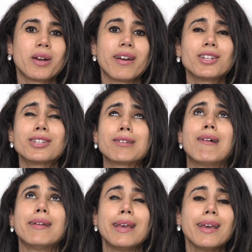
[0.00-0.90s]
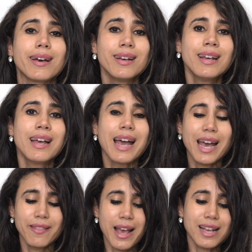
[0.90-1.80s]
where I just can't hear.
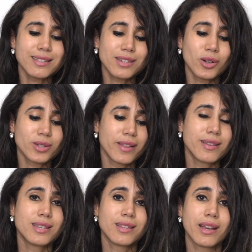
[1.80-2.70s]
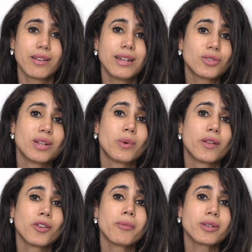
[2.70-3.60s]
And as a doctor, this is like literally one
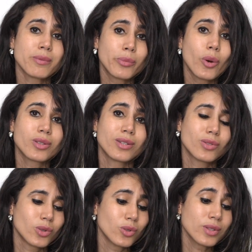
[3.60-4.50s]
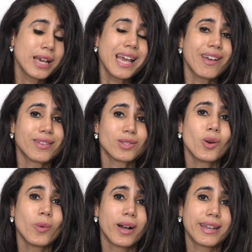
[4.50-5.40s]
of your most important tools. If it's
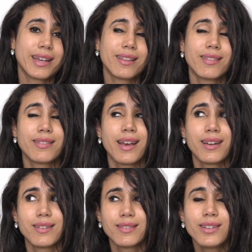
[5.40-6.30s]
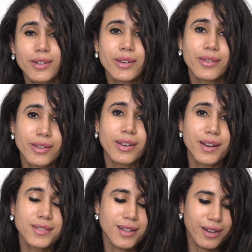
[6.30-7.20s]
not working, then, you know, you're
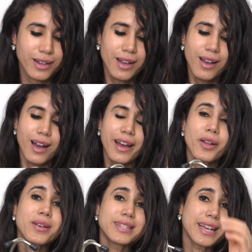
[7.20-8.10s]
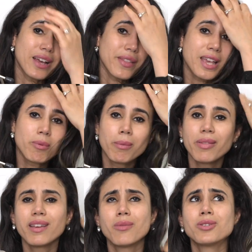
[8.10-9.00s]
kind of stuck. I know you're saying out there, you're probably
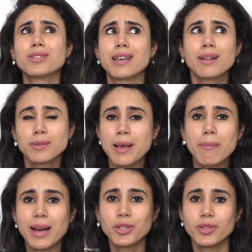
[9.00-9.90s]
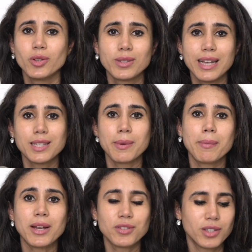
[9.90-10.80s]
thinking, well, just get a spare battery or take a spare
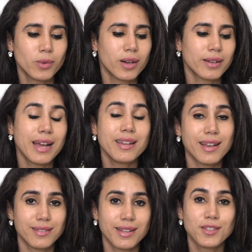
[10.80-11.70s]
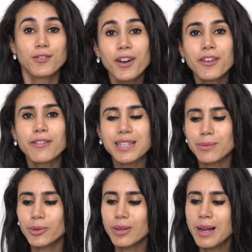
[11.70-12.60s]
battery to work. And yes, that is very
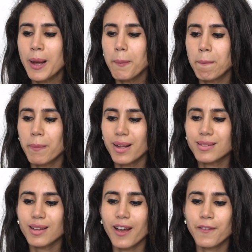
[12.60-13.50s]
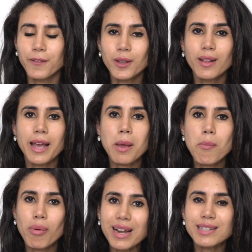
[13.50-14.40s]
feasible. But I feel like
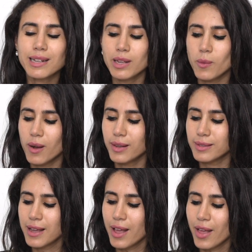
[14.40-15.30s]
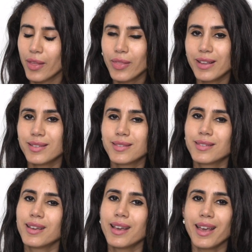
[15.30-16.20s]
practically wise,
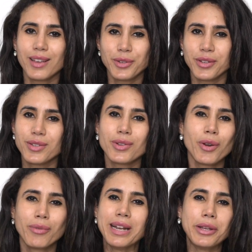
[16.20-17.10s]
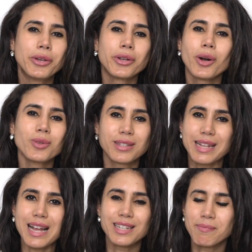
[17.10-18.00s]
this is just a really good old
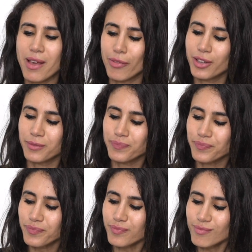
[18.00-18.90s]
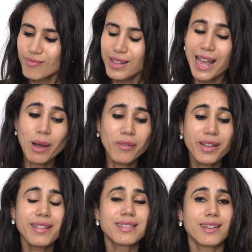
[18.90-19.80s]
standard method.
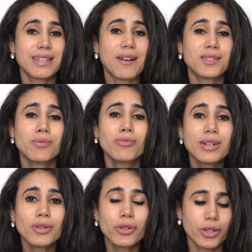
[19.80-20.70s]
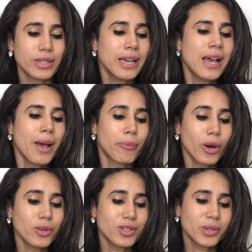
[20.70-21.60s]
However, this does have some real good
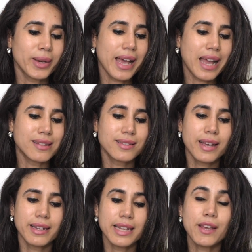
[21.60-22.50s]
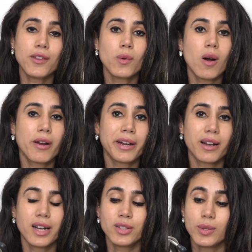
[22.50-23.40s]
pros to it. And certainly if you are
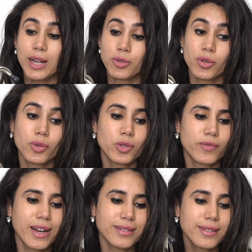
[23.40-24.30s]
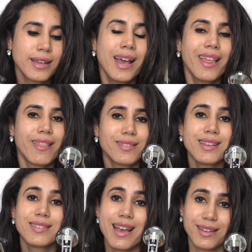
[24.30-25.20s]
inclined to electronic devices, this
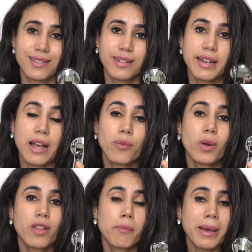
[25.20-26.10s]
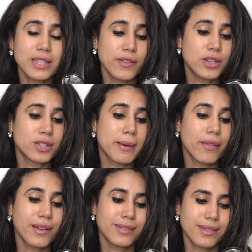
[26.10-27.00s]
is excellent. Now, one of the best features
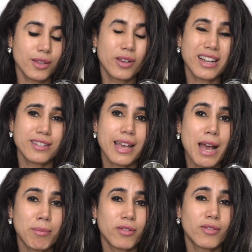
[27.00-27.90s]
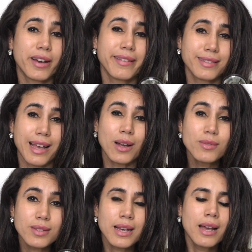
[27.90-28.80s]
about this is that you can actually amplify the
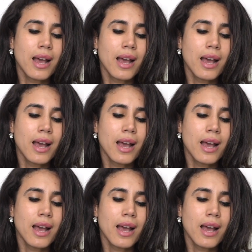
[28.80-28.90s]
sounds.